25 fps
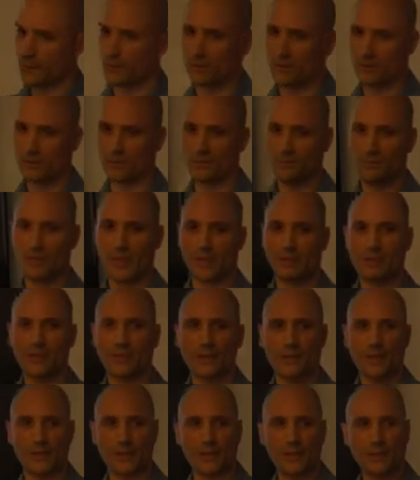are called
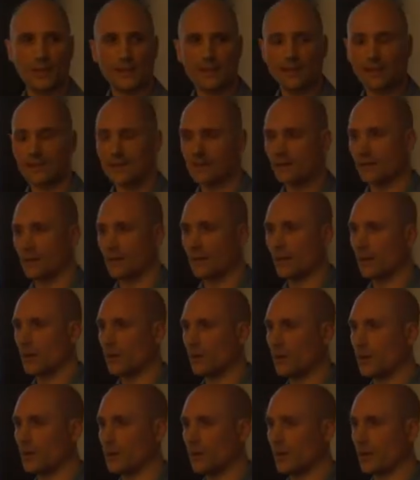payment channels,
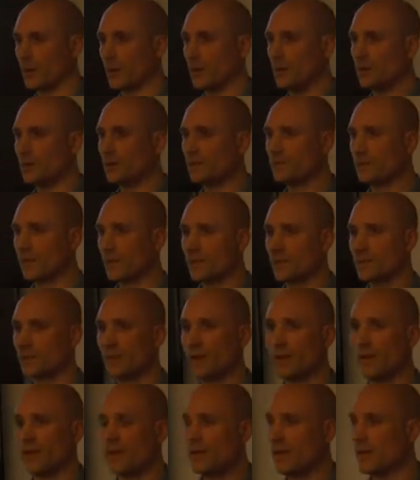which are used, for
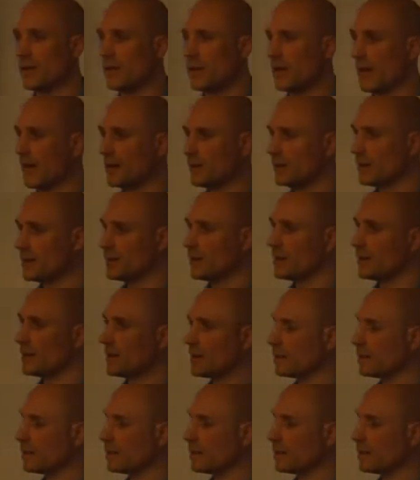example, in the Lightning